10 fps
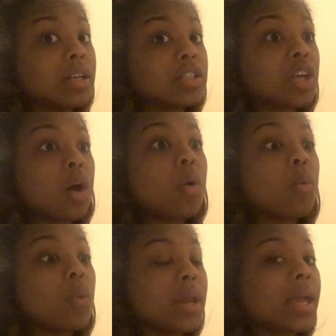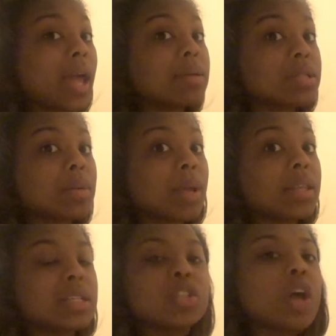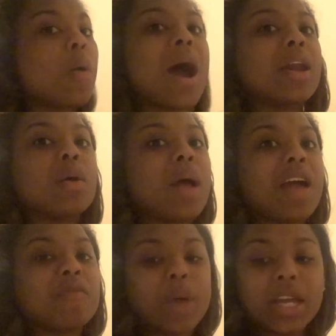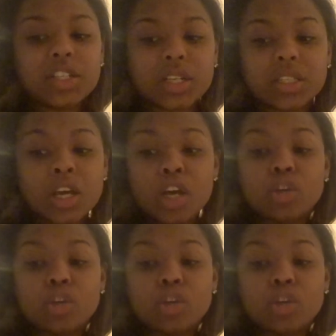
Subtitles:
So when it came to something like this, no, I don't have patience.